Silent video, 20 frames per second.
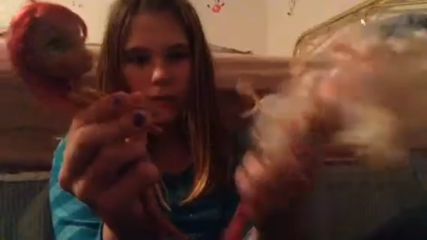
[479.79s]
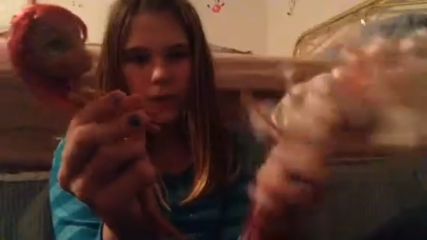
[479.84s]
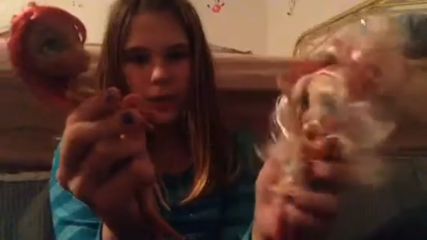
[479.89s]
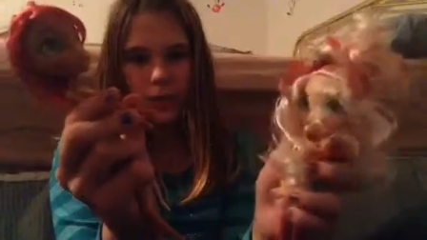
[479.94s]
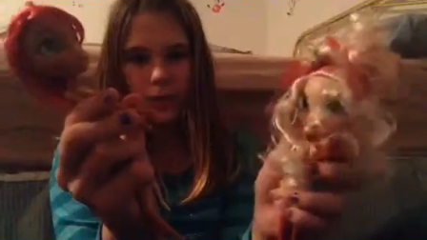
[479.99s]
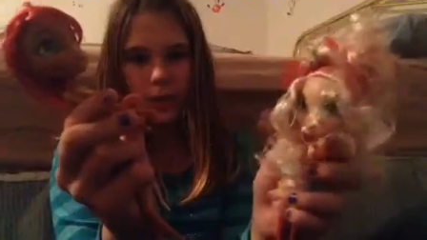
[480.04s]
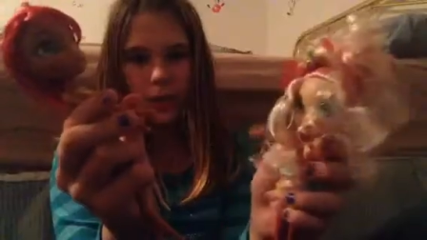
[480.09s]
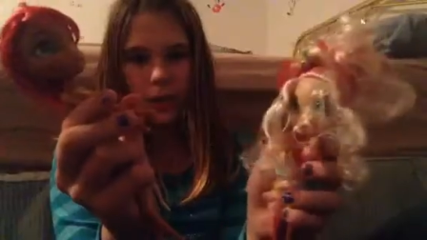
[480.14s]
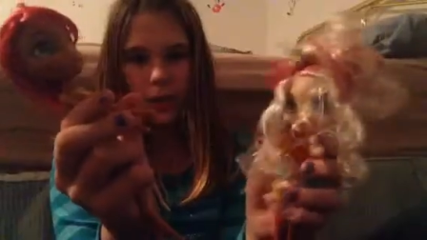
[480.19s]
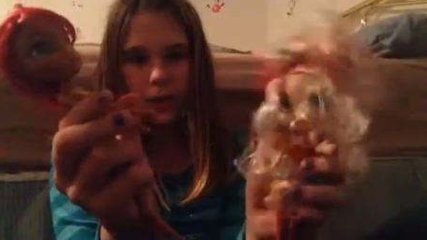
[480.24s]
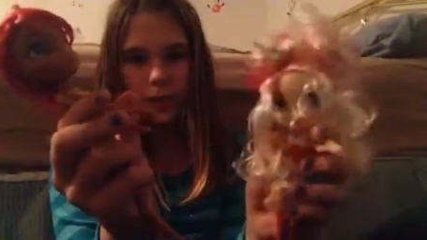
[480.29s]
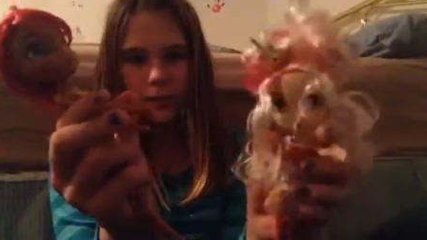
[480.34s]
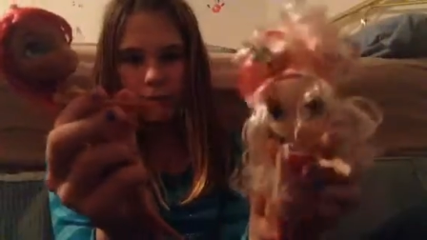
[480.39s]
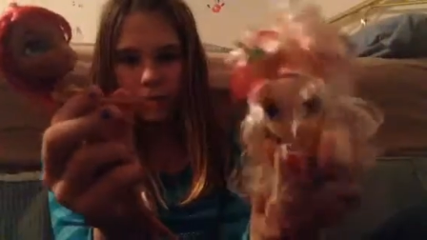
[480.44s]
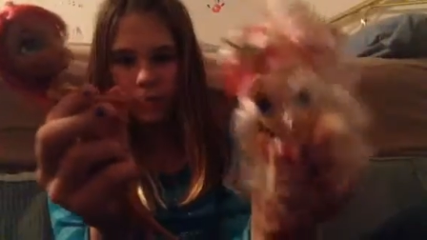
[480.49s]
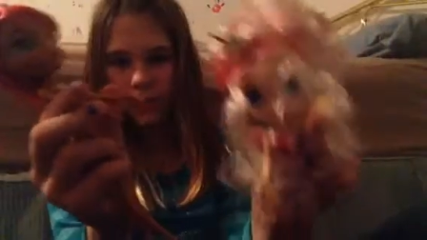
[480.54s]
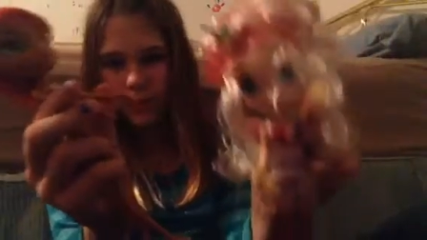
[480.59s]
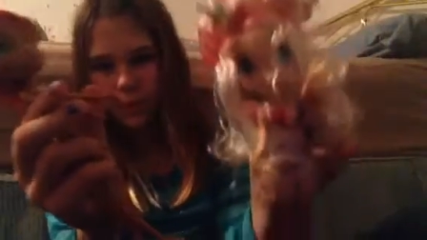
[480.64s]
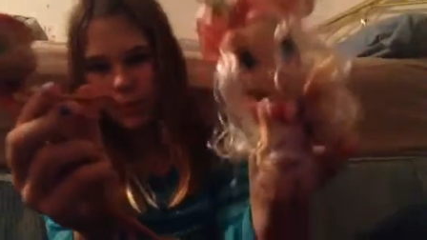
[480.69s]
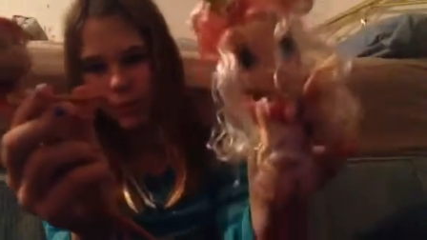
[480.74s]
she will come
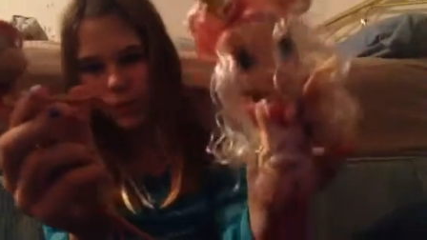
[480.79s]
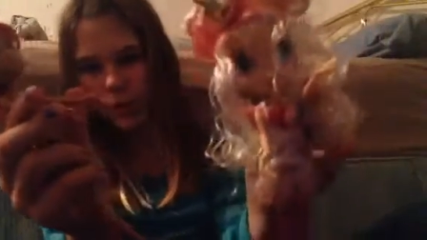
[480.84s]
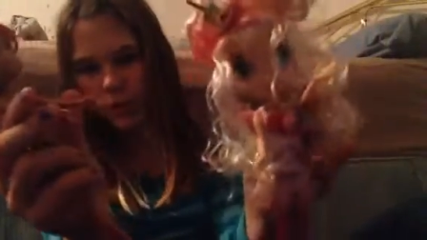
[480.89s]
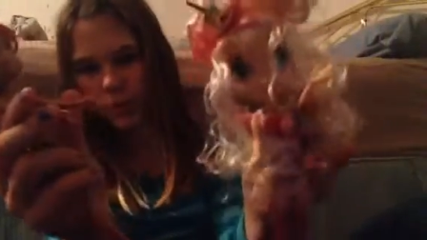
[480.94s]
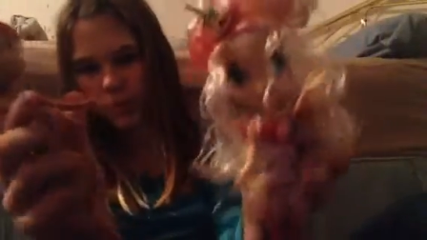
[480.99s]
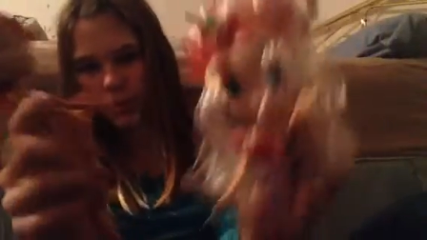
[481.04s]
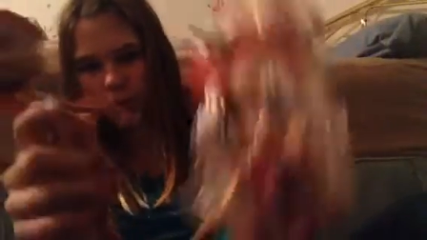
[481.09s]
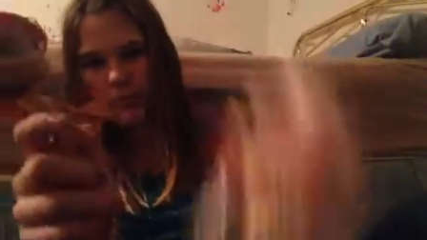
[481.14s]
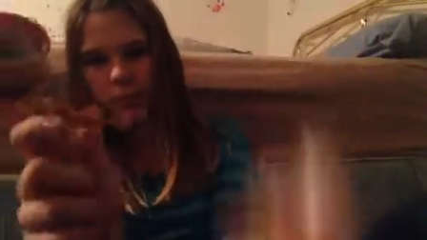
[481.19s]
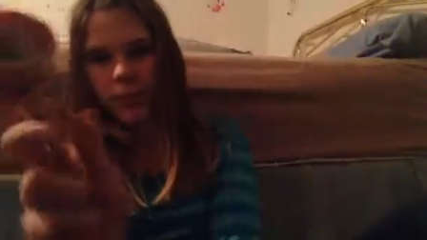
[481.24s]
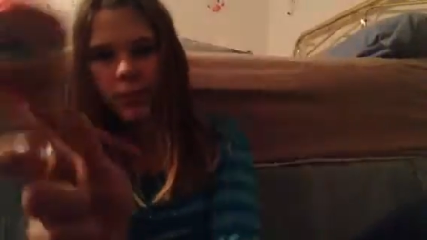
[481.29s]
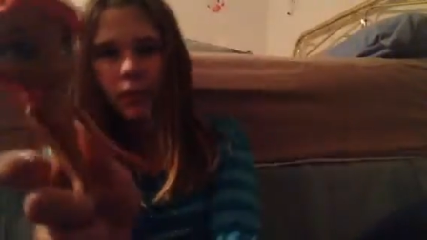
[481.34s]
shown,